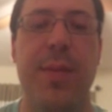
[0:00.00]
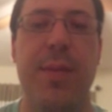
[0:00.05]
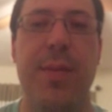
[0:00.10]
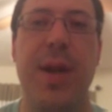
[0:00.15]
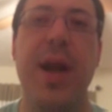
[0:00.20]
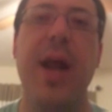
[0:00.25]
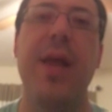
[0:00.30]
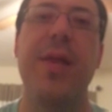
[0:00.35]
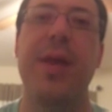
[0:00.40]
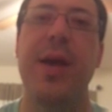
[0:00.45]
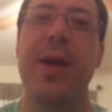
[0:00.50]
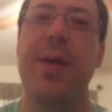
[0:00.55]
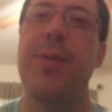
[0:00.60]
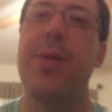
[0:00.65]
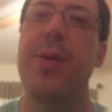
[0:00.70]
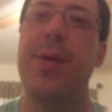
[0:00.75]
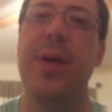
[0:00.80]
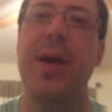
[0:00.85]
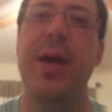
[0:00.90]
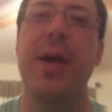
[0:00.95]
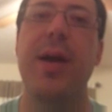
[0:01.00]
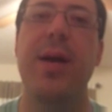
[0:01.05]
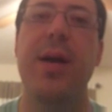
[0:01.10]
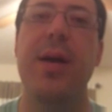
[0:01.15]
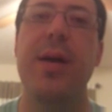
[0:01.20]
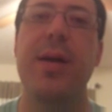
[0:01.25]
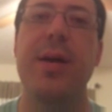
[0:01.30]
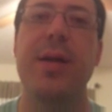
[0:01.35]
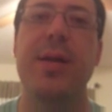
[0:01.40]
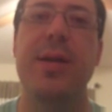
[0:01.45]
but I think we're
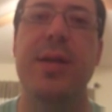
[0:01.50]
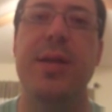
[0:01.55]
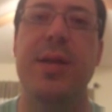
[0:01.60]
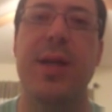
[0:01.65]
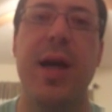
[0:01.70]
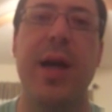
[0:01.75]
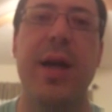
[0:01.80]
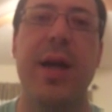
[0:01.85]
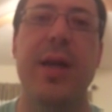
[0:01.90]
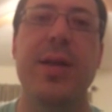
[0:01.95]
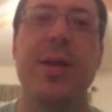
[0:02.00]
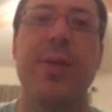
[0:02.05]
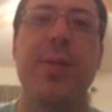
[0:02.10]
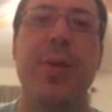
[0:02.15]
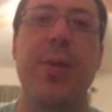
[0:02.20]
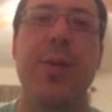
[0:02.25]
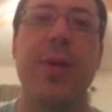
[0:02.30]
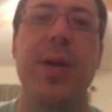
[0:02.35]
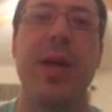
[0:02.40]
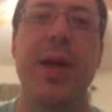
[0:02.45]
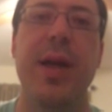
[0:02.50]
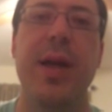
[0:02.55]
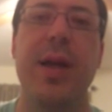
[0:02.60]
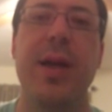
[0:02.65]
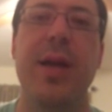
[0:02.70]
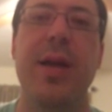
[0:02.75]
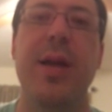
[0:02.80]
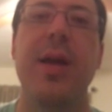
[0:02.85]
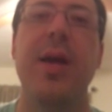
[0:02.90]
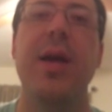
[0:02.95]
there in society where we
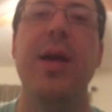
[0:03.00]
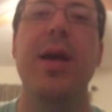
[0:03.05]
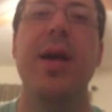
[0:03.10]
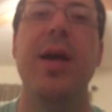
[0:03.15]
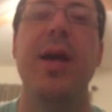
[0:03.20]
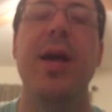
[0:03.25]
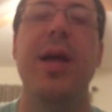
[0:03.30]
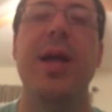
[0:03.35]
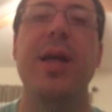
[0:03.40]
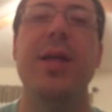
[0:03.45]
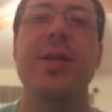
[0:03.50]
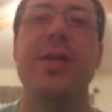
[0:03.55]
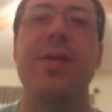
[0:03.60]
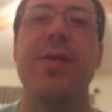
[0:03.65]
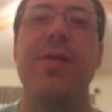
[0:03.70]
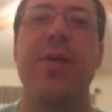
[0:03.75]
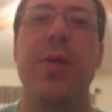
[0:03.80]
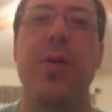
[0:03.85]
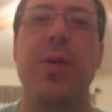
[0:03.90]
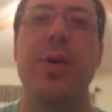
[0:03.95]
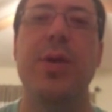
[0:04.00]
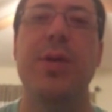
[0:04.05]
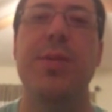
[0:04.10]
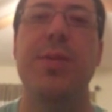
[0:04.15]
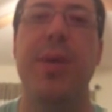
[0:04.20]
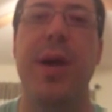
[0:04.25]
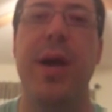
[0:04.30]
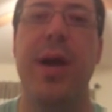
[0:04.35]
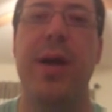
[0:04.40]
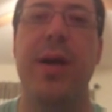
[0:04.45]
need it, is to force
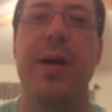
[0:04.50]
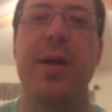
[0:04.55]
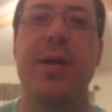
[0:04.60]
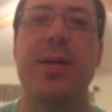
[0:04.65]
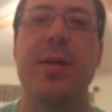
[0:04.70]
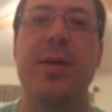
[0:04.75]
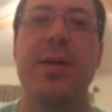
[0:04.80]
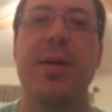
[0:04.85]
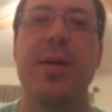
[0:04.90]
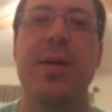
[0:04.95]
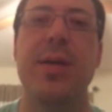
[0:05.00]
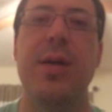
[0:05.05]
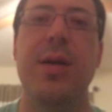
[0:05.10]
parents